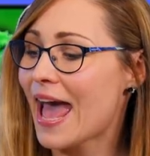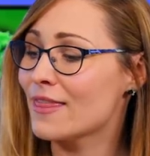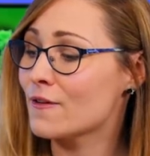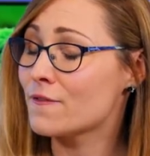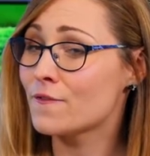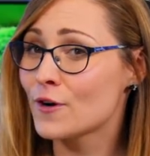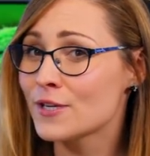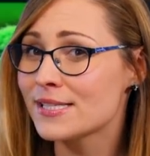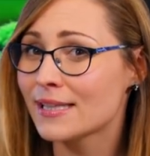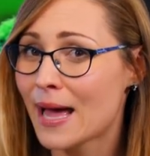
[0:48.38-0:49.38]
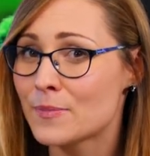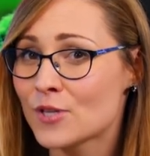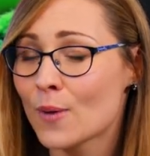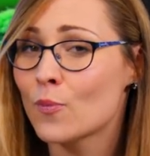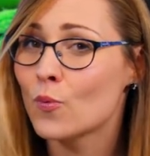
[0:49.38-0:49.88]
And the first
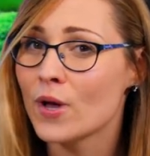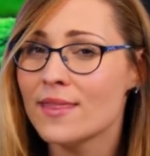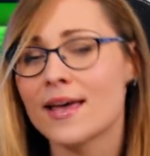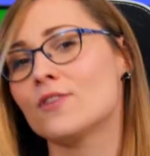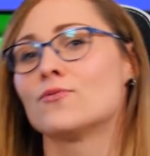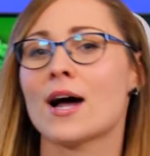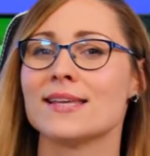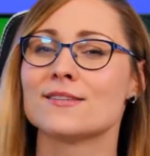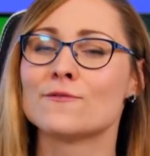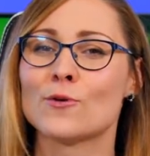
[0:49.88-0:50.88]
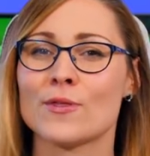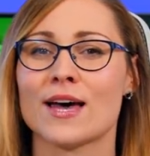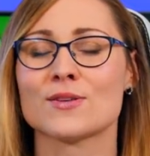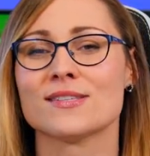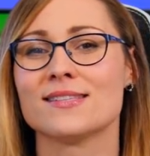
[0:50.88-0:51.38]
laptop with that Ryzen
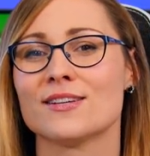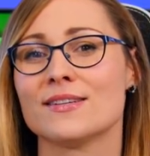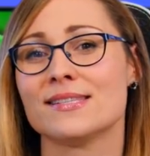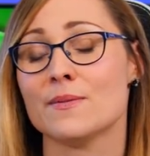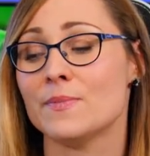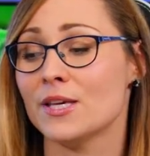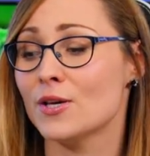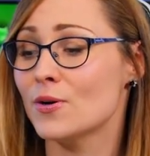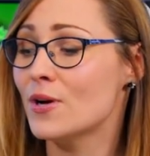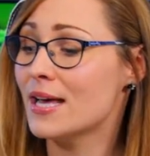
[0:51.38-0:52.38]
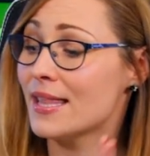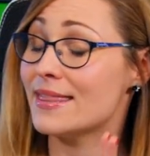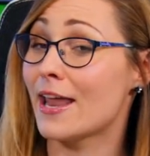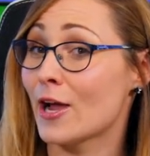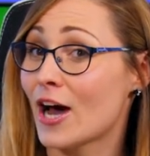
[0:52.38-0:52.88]
4000 series CPU
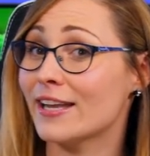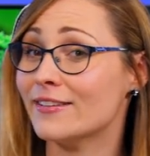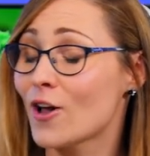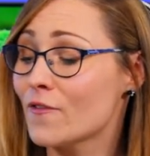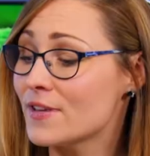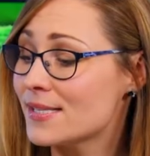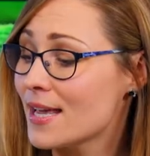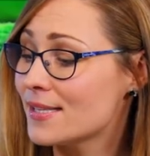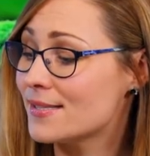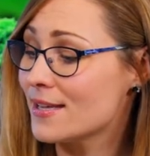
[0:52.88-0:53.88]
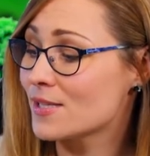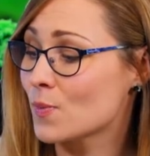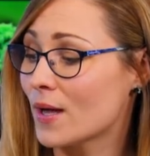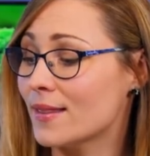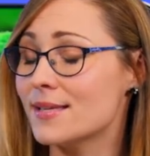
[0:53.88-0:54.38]
that I got in the office is
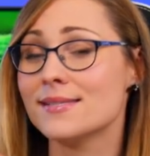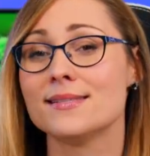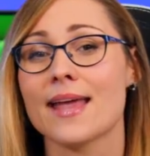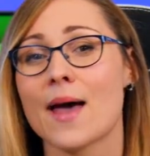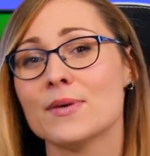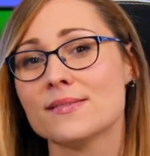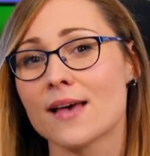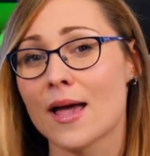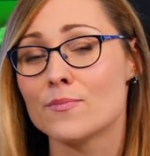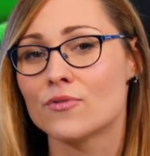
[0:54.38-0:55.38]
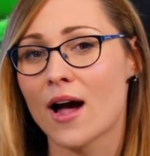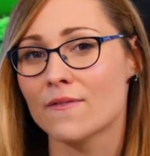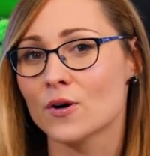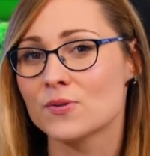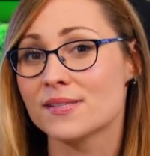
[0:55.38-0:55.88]
this one. This is the MSI
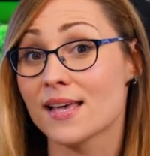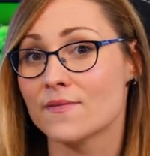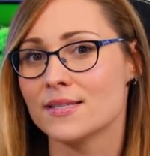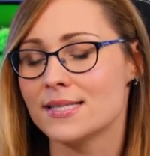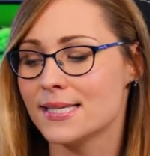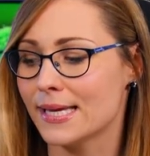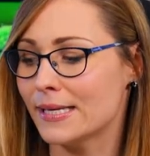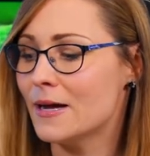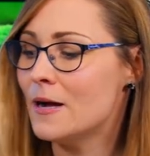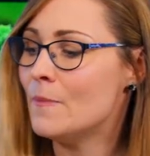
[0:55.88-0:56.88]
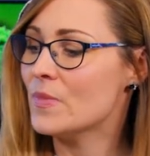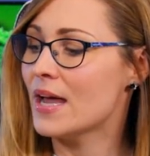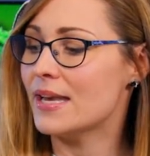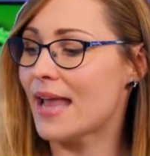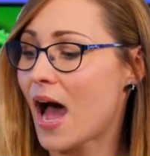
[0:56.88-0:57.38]
Bravo 17.
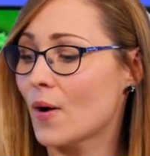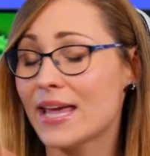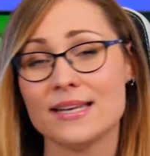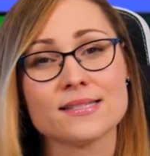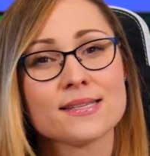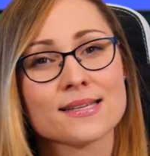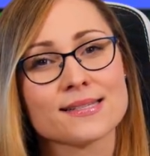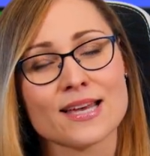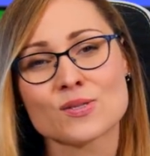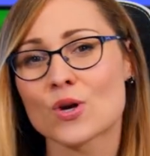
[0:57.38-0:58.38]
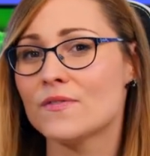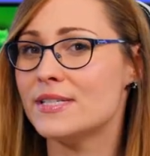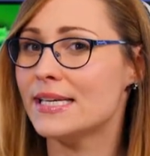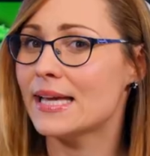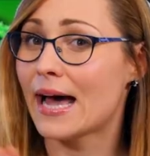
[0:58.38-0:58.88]
Now, it is the successor of
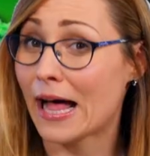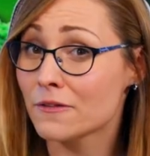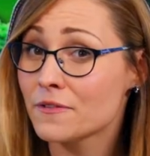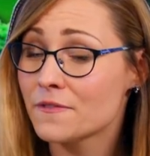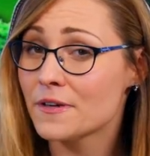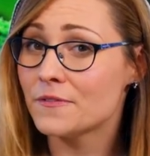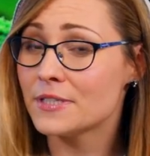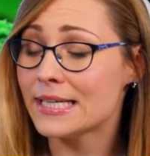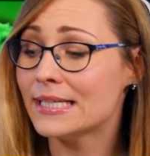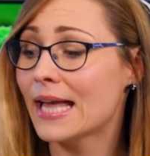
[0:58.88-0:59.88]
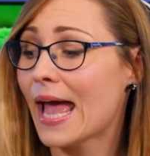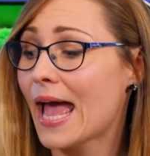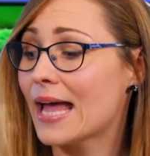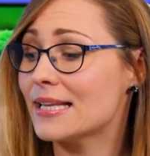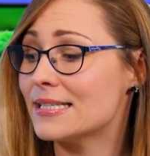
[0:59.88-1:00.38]
the Alpha 15
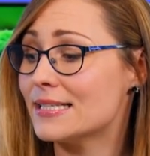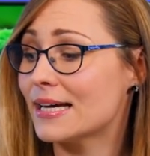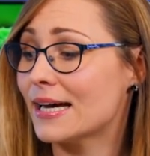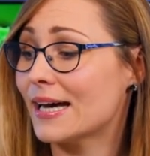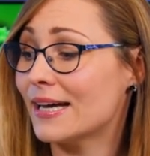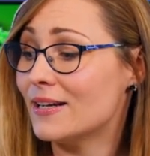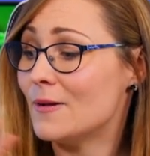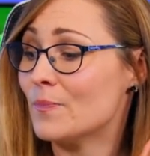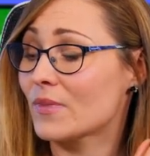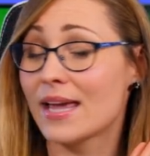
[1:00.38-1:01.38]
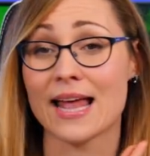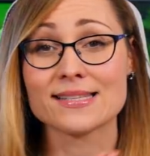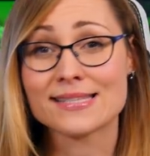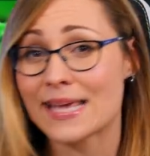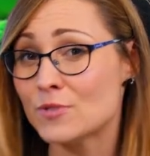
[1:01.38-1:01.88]
and uh, it
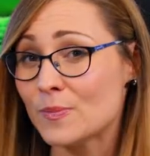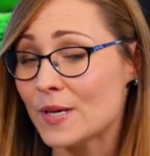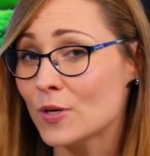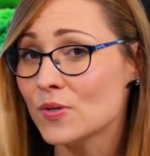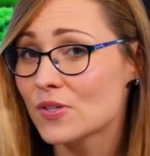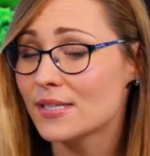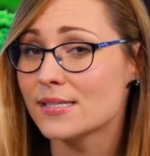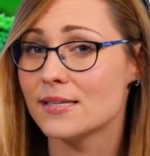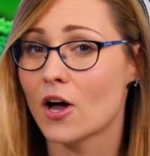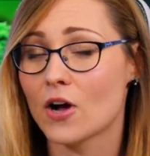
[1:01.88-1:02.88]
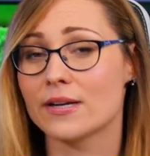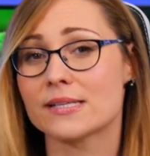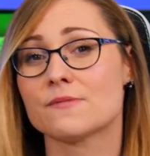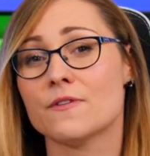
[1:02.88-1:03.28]
has the same GPU, so this is the RX